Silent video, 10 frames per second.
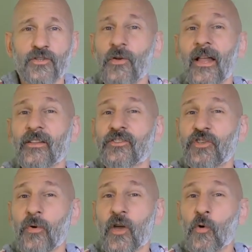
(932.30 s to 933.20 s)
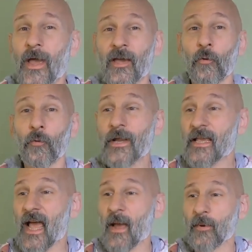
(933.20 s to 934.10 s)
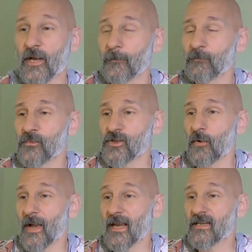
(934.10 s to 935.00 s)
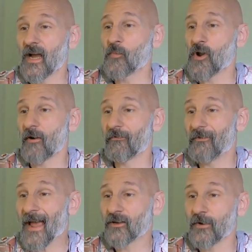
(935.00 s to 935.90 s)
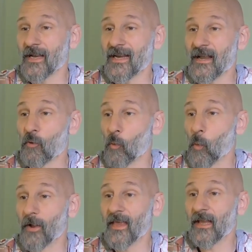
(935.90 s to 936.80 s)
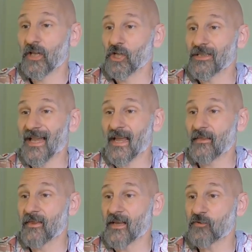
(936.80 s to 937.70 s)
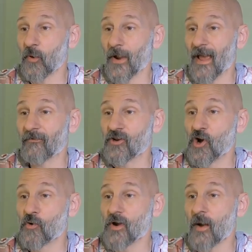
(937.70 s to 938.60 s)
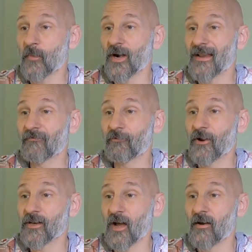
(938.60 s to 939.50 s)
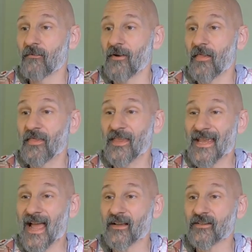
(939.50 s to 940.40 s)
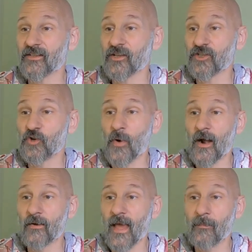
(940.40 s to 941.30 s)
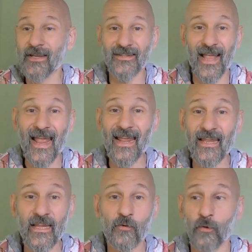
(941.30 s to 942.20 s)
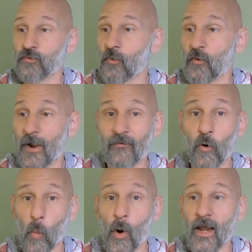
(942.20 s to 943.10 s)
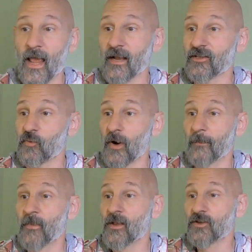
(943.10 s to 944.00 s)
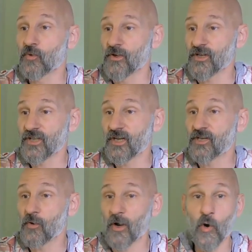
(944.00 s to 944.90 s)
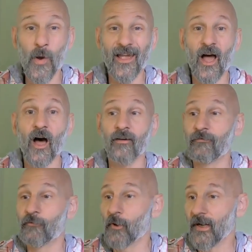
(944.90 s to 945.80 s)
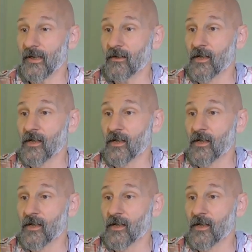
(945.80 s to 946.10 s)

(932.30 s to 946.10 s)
now let's do a quick recap here. So anytime we are factoring one that looks like this, where we have no number in front of the x squared, that means a equals one. We have a one x squared. So we're just gonna do a quick unfoiling.